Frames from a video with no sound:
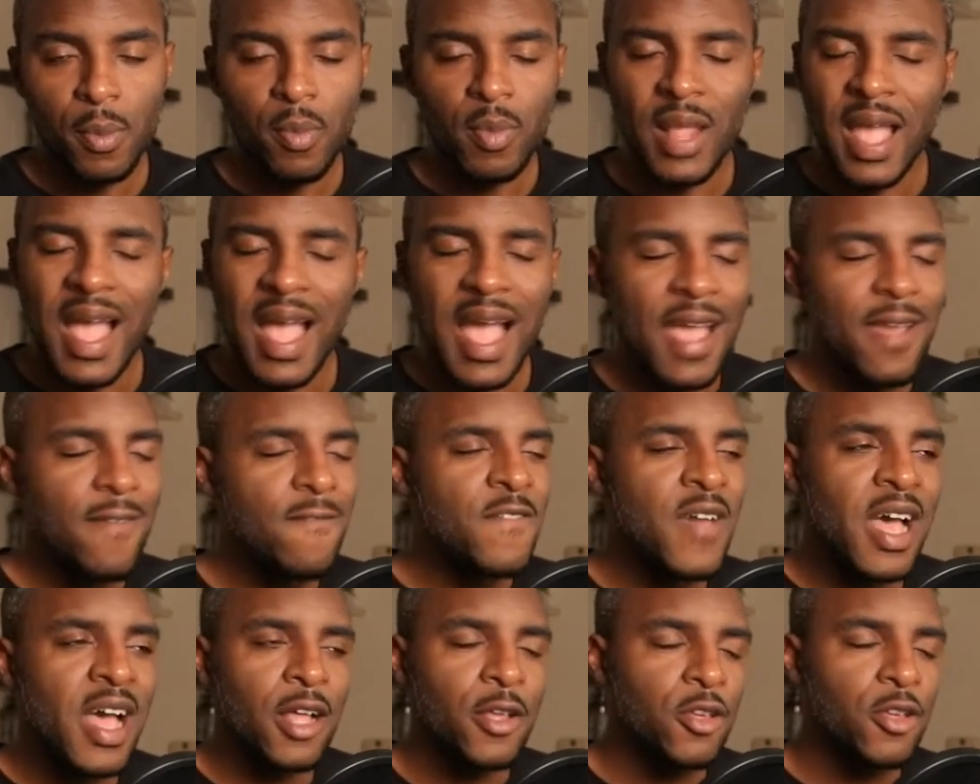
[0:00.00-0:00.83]
I
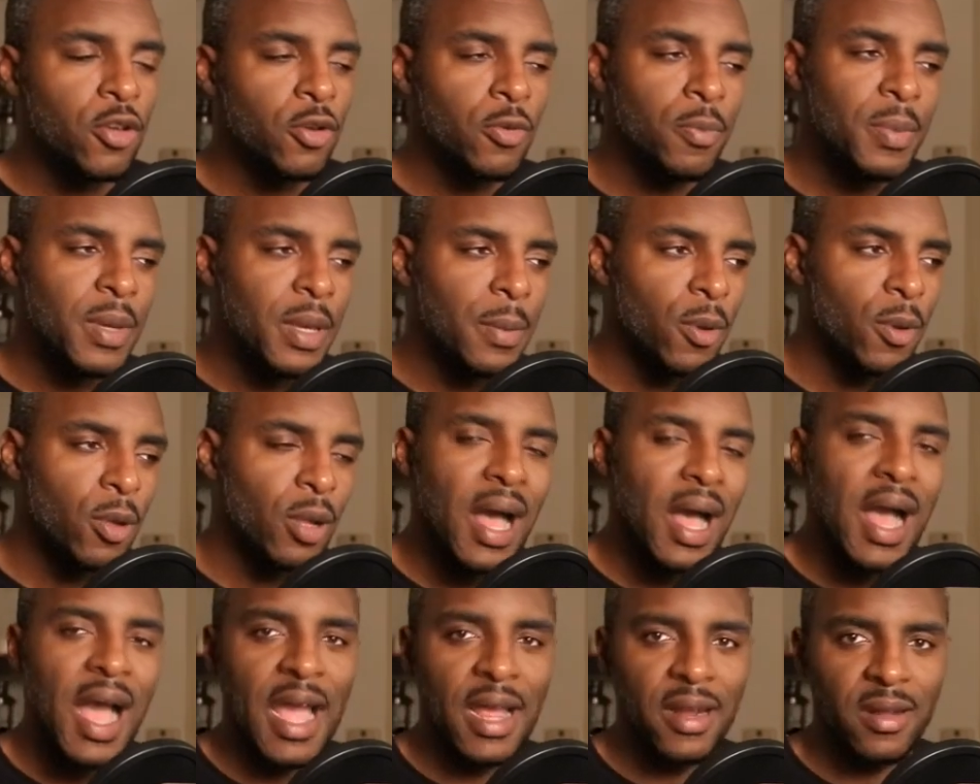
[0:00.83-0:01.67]
value people
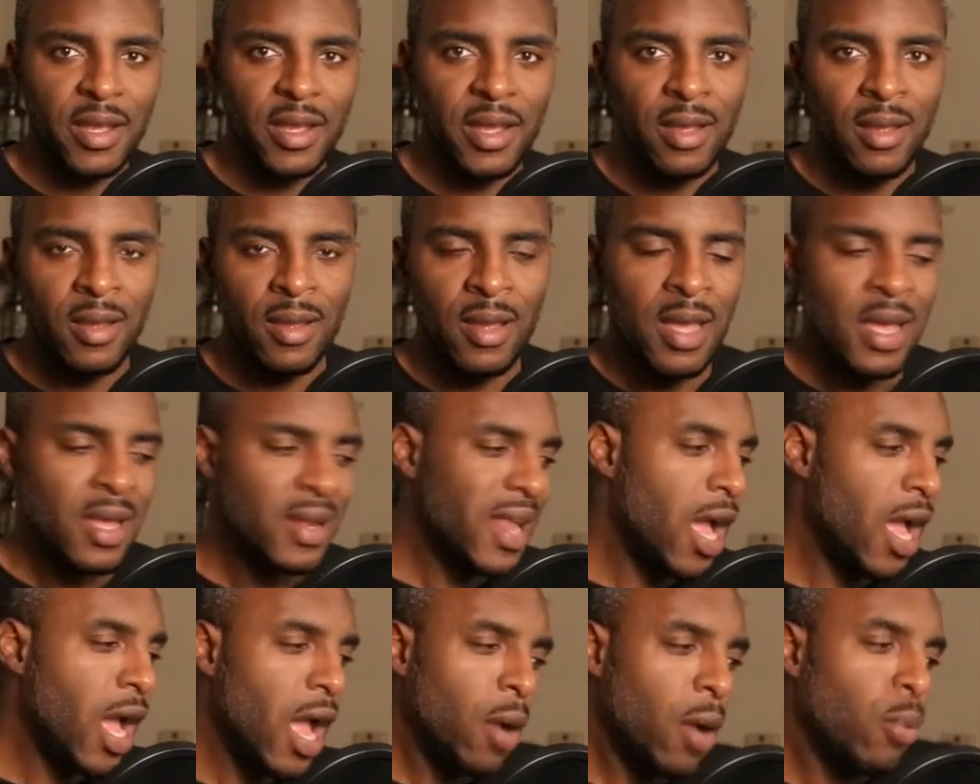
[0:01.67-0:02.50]
highly. Now,
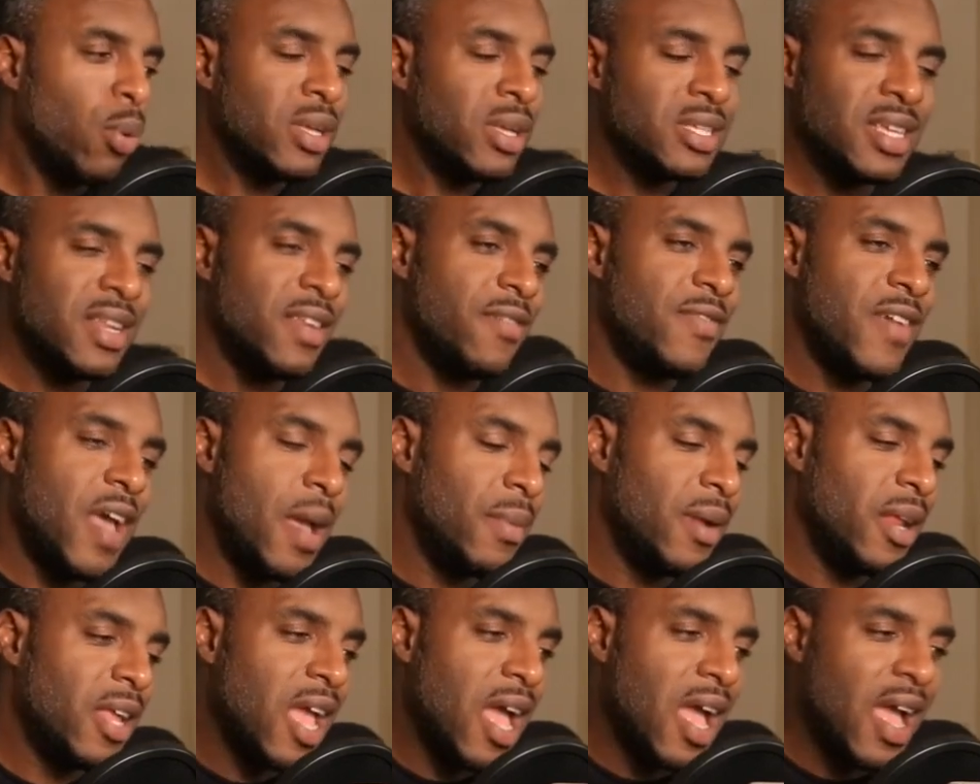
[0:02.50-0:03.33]
I wasn't a family
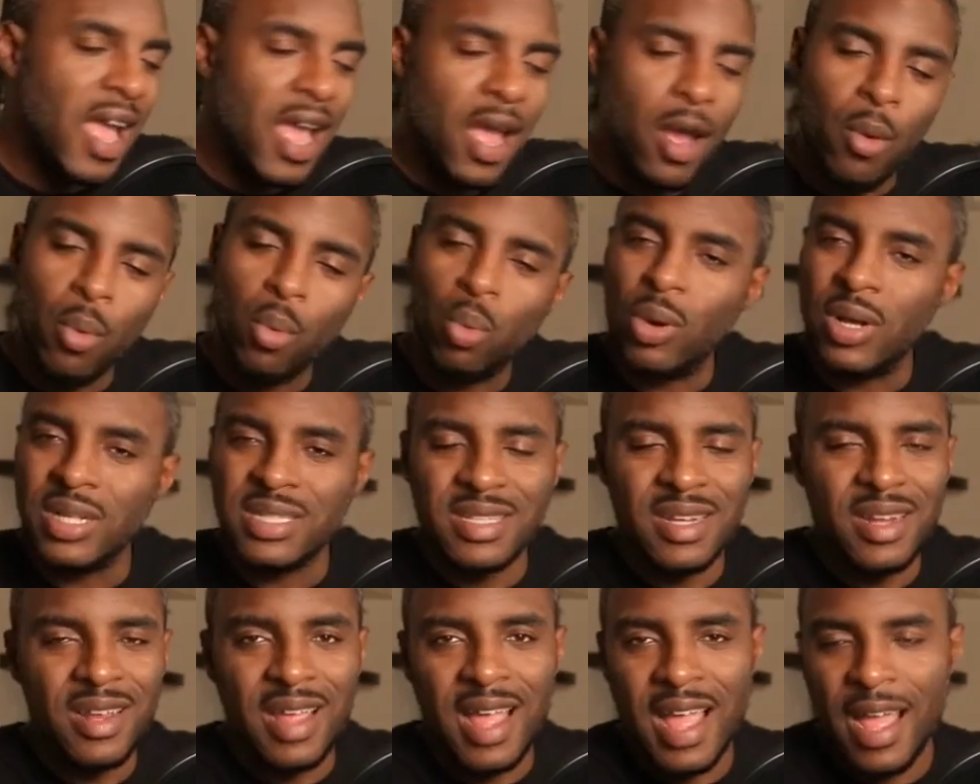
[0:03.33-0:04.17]
guy. I
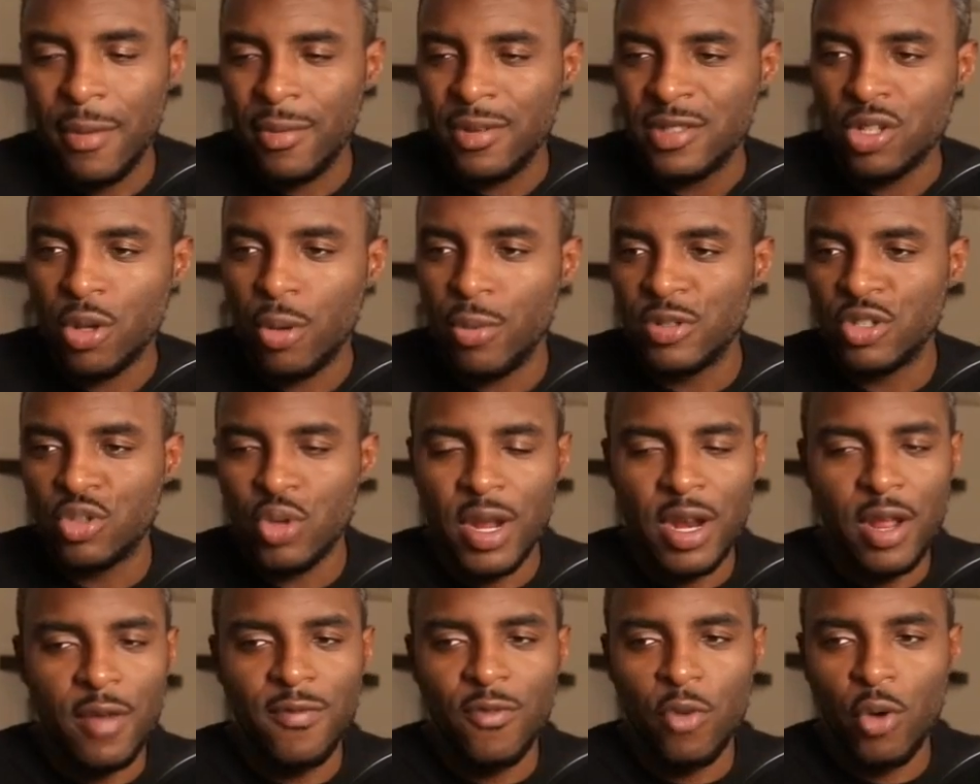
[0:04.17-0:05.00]
was always trying to
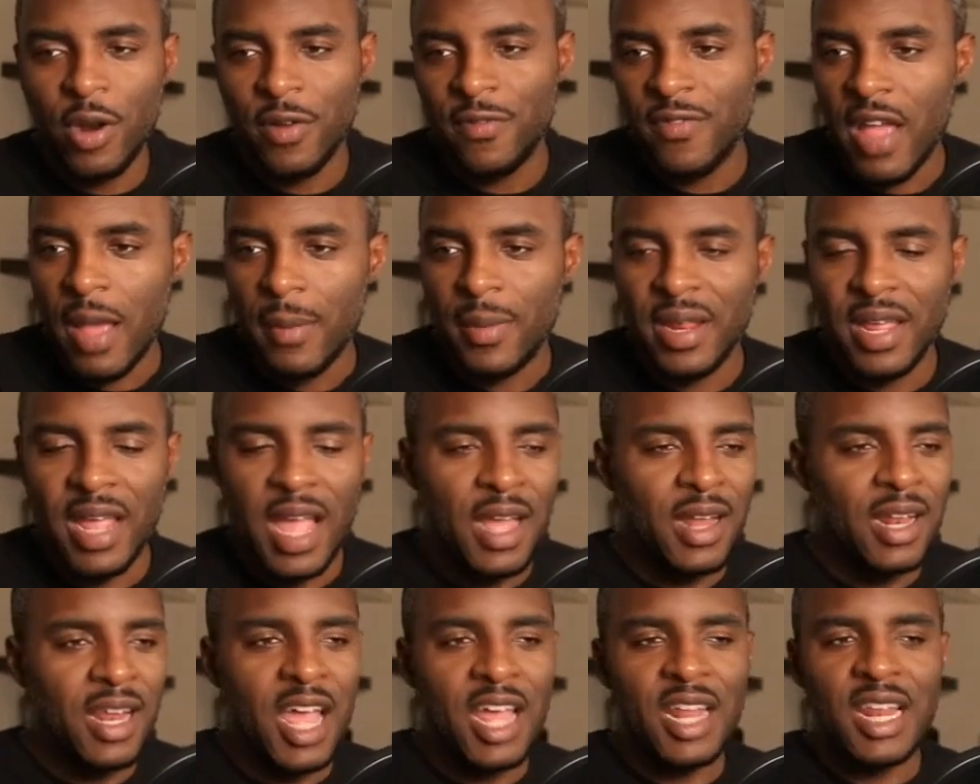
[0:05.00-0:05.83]
avoid family.
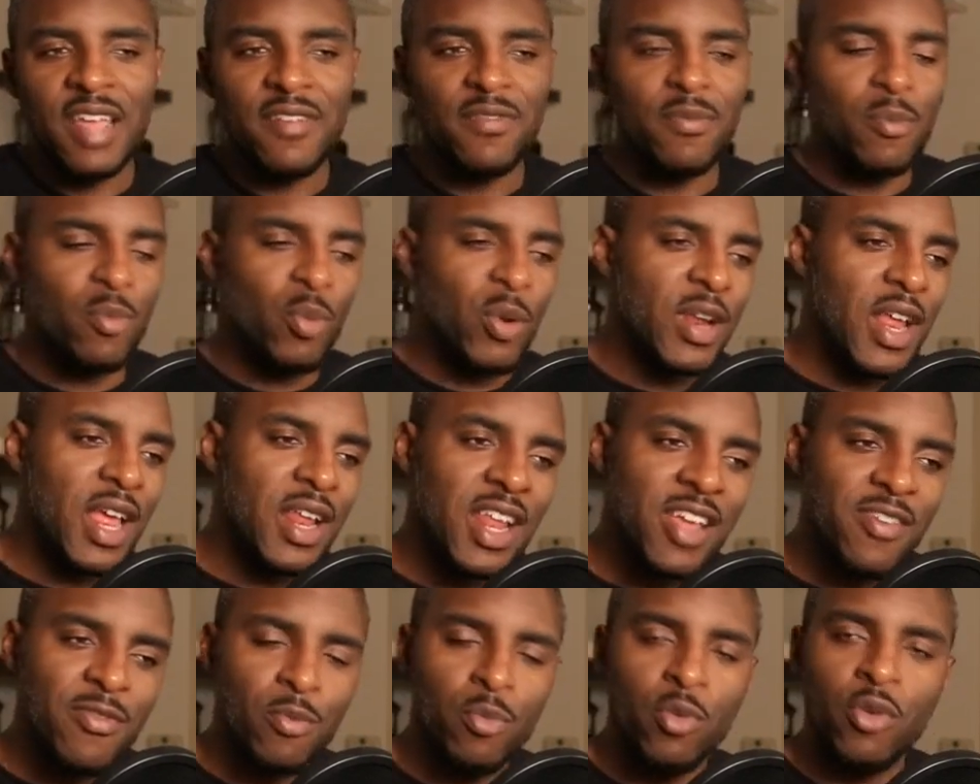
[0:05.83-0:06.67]
When I
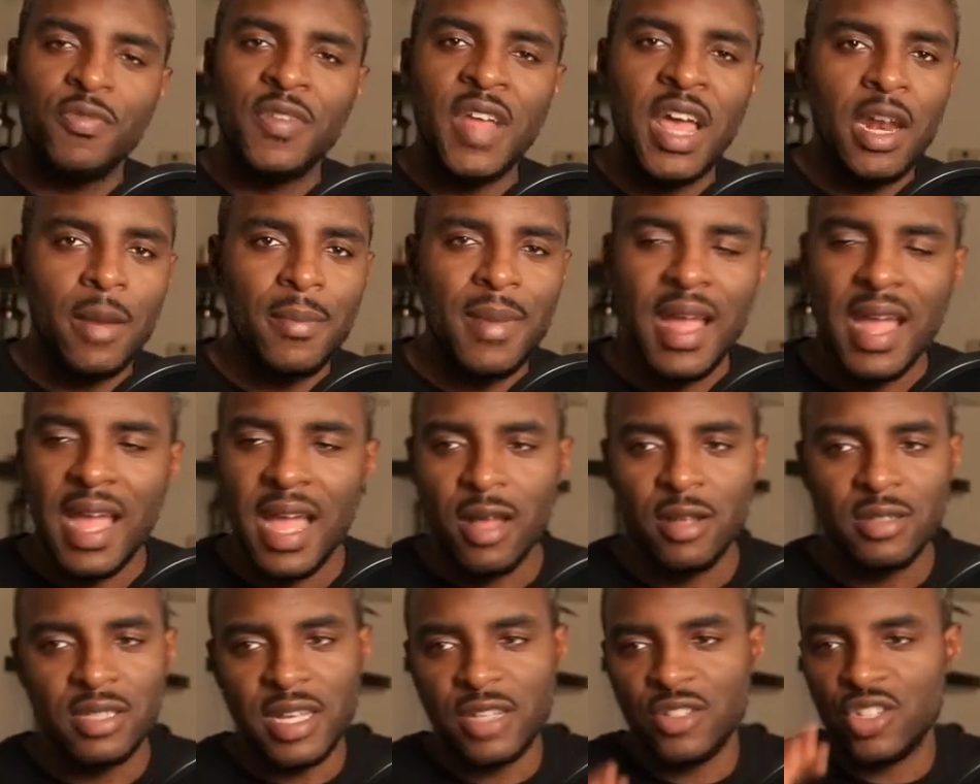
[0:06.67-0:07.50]
left, moved out of my
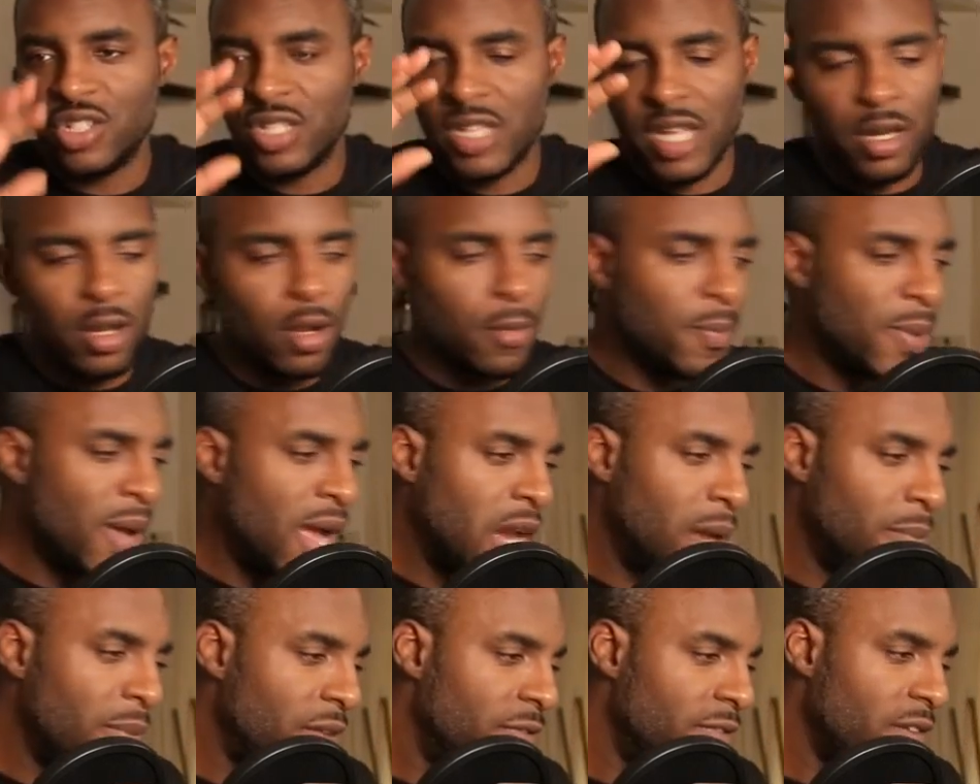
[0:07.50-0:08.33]
house, I just said goodbye to
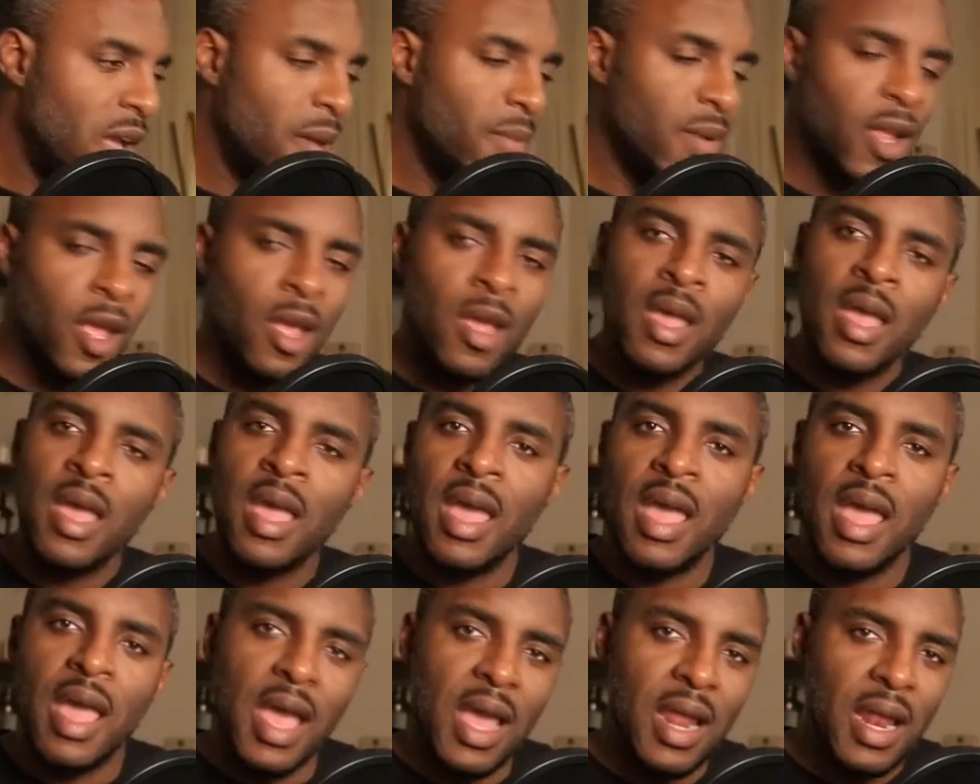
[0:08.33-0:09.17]
my family,
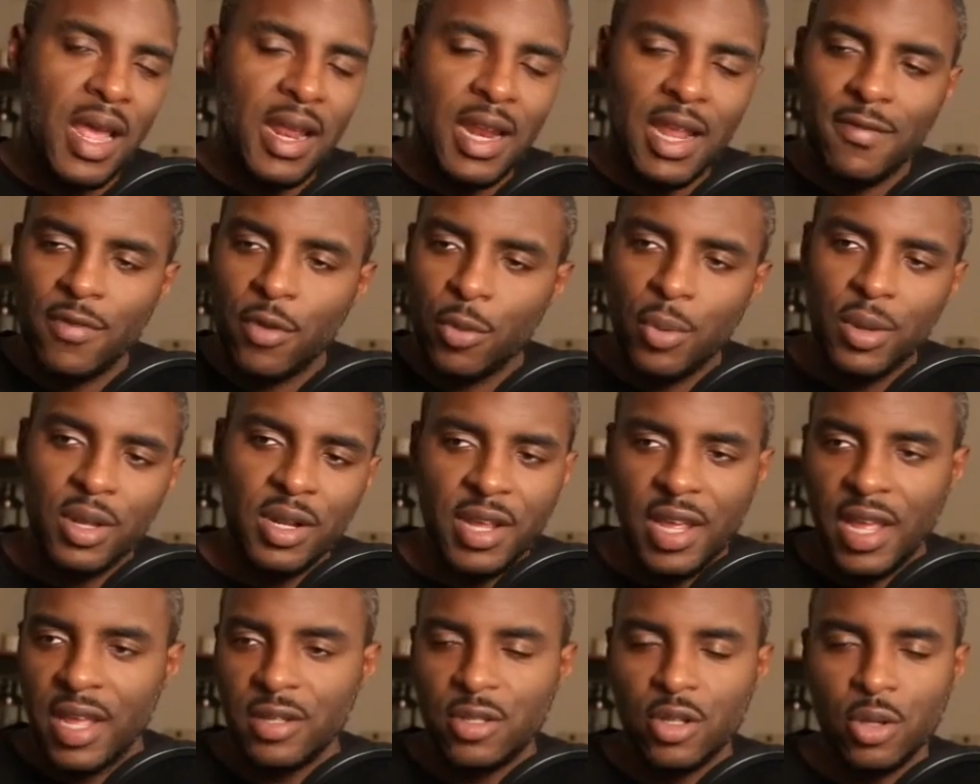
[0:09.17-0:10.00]
and I never really
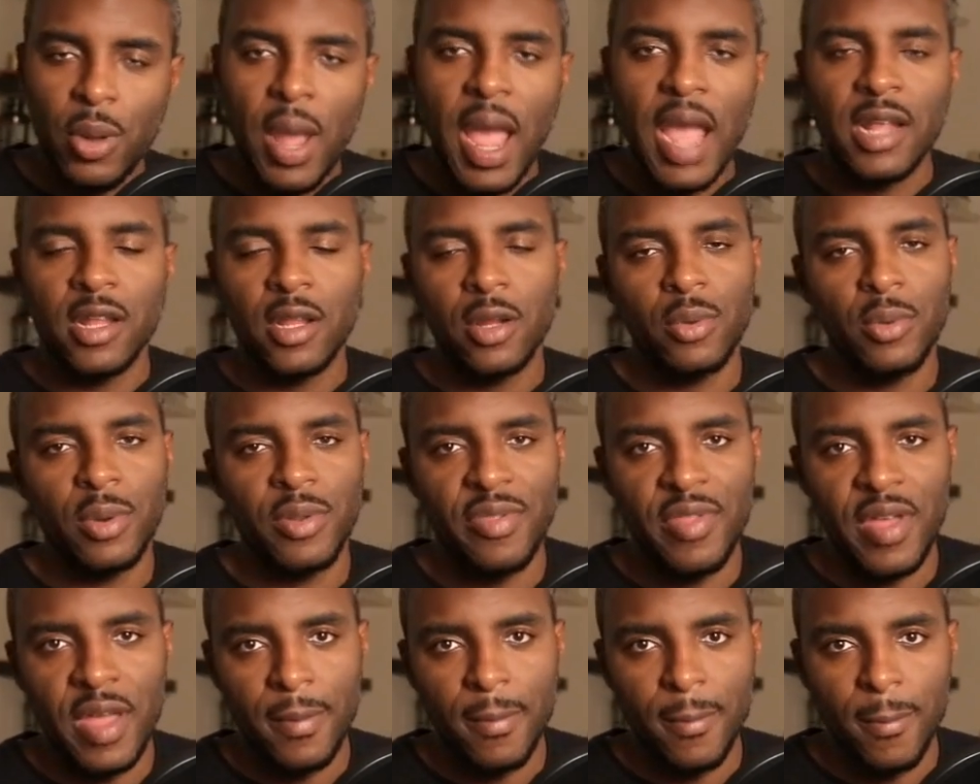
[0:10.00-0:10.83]
interacted with them.